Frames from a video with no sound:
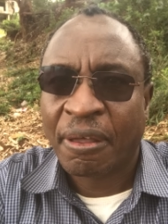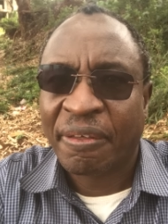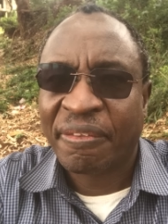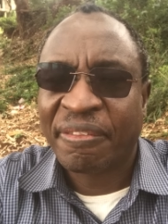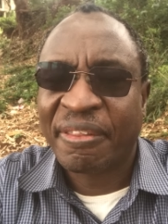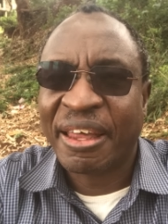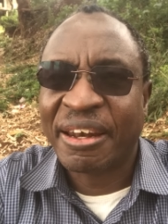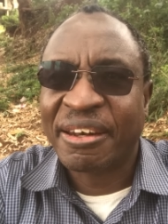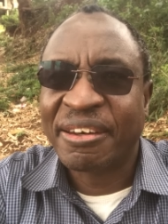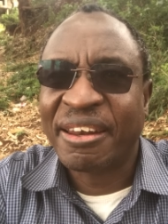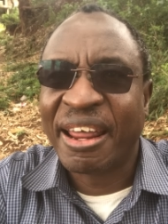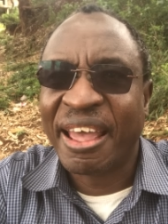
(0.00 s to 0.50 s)

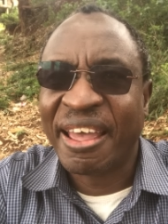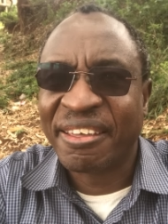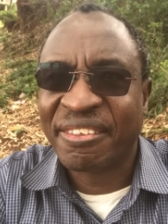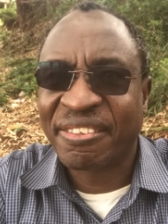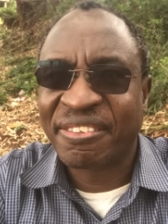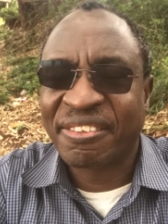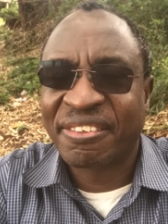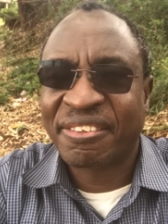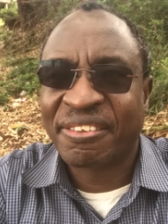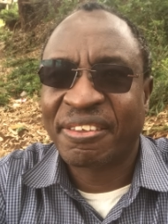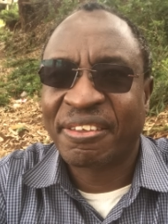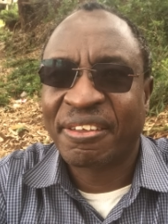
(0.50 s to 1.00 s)
the
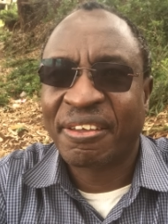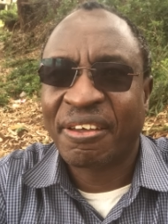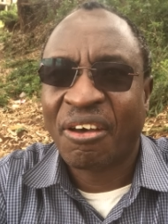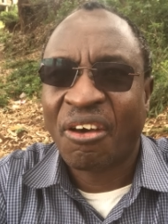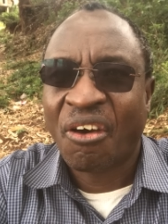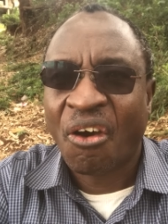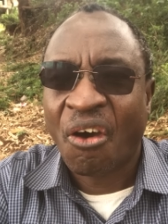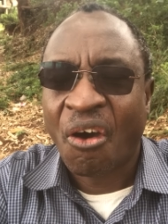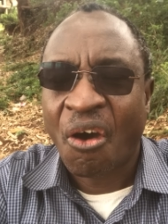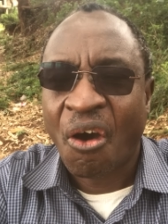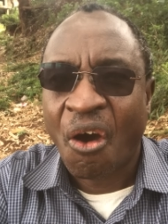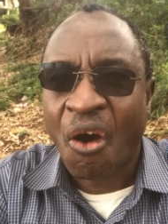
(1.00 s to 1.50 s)
death
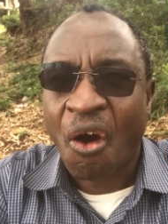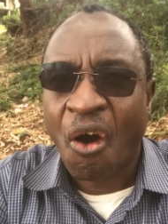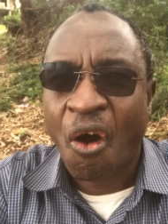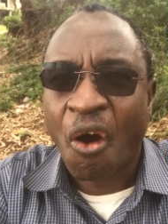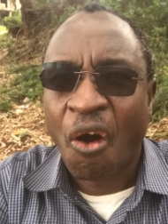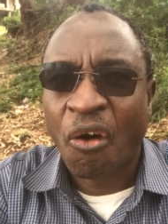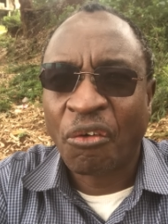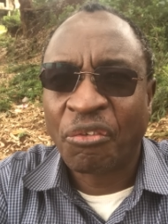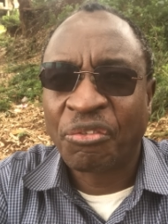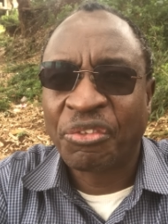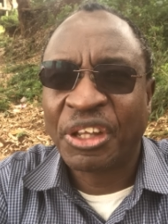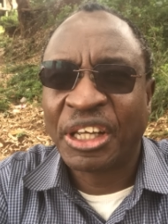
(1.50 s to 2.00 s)

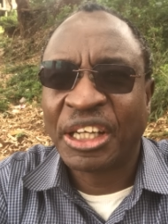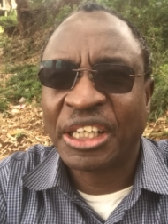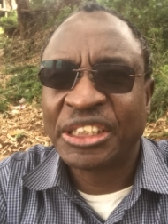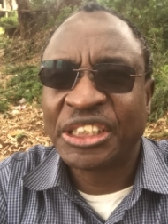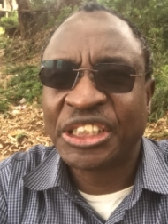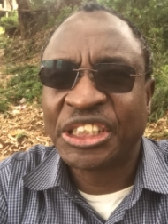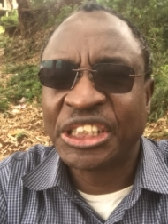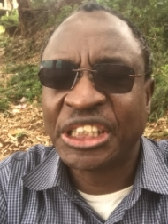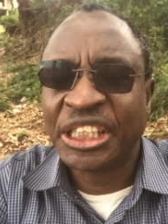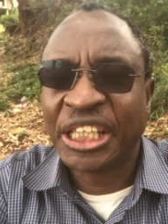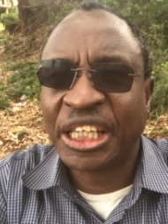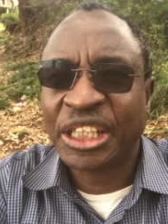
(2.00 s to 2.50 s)
of the
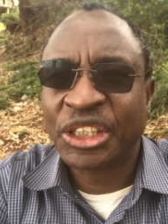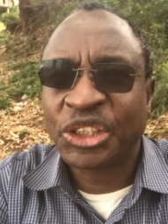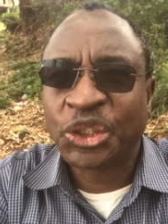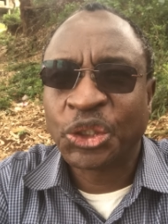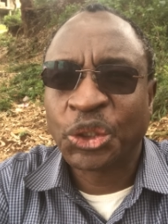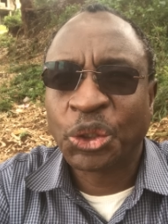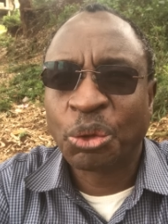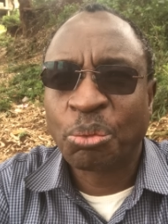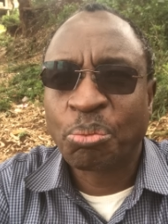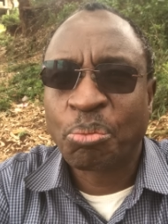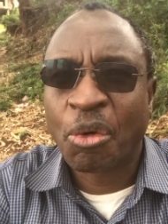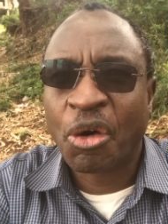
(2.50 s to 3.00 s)

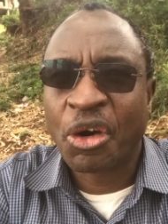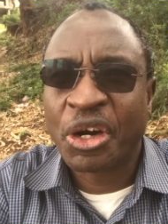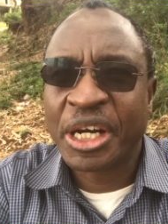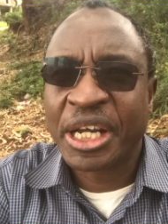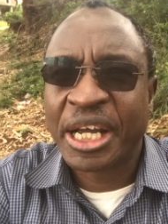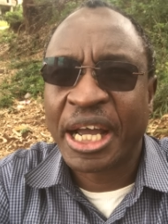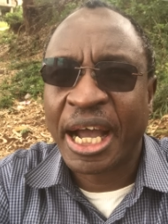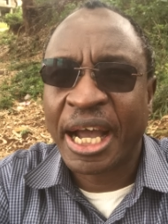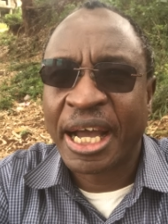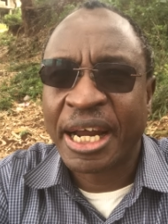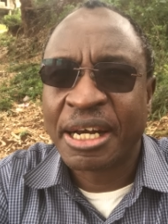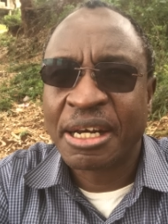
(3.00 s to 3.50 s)
GSU
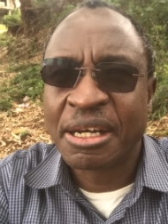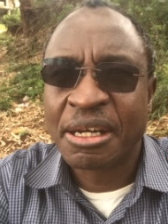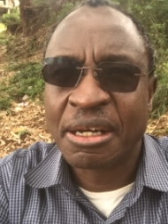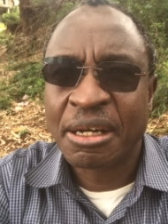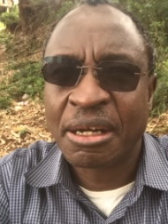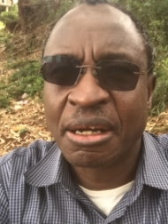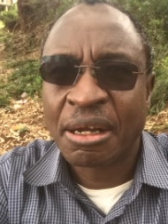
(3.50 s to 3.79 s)
bodyguard